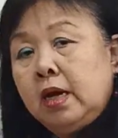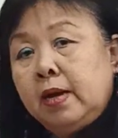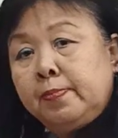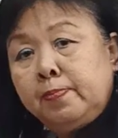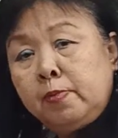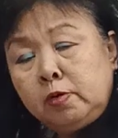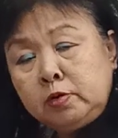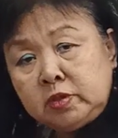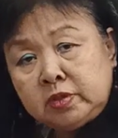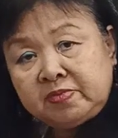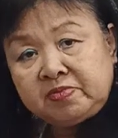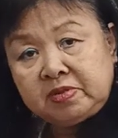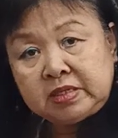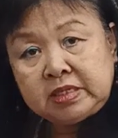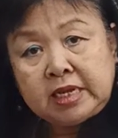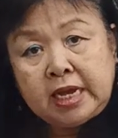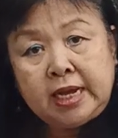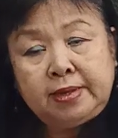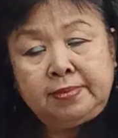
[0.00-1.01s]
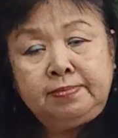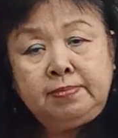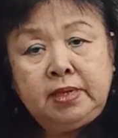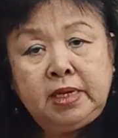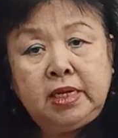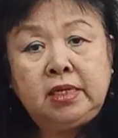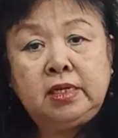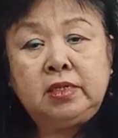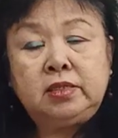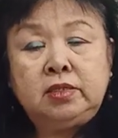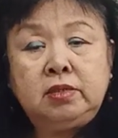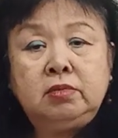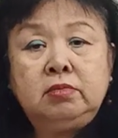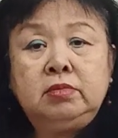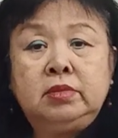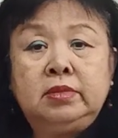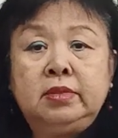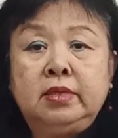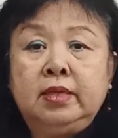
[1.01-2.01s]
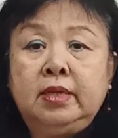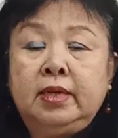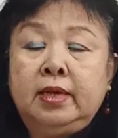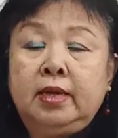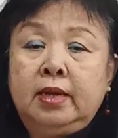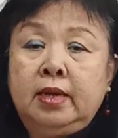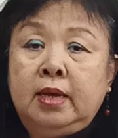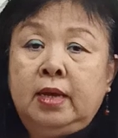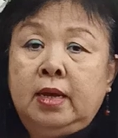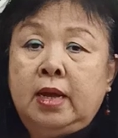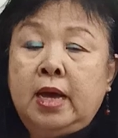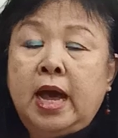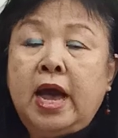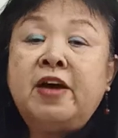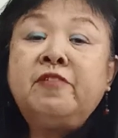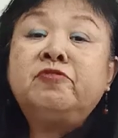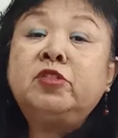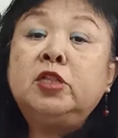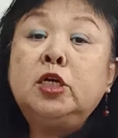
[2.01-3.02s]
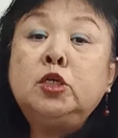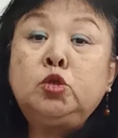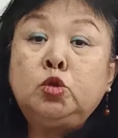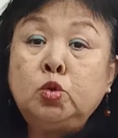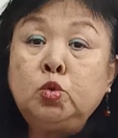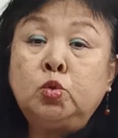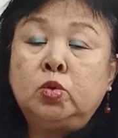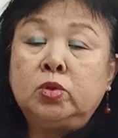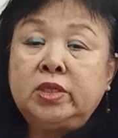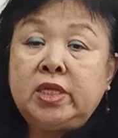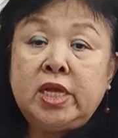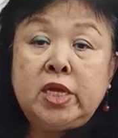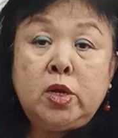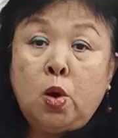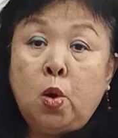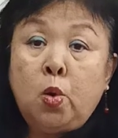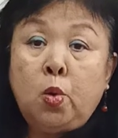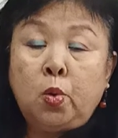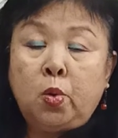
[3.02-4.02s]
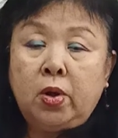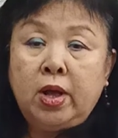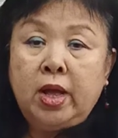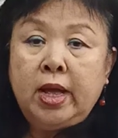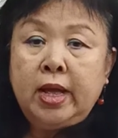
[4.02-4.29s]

Most of the time, it is used after to, to.